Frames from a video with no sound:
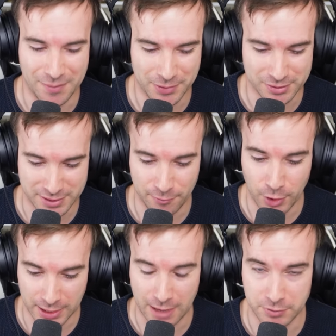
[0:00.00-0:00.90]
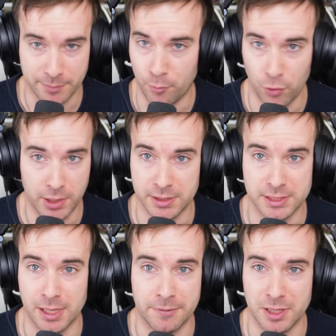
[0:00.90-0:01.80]
because they really have done brilliant
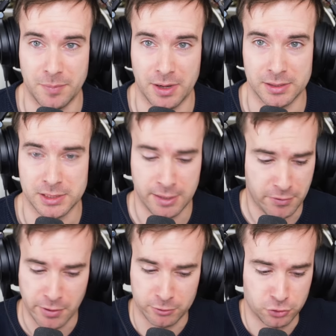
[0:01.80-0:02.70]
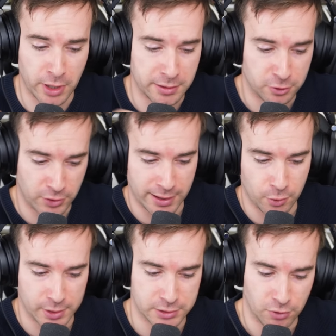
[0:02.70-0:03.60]
stuff in the past. If you've not tried the Dragon
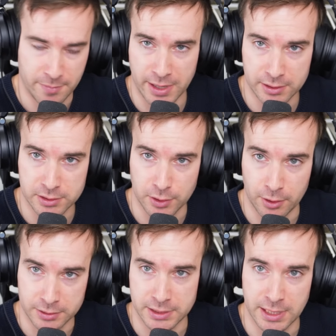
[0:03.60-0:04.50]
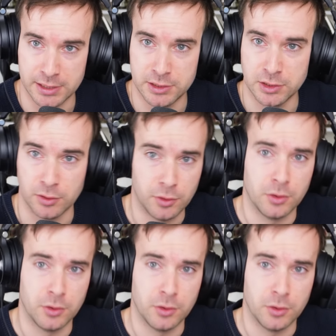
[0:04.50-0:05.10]
Quest remakes on DS,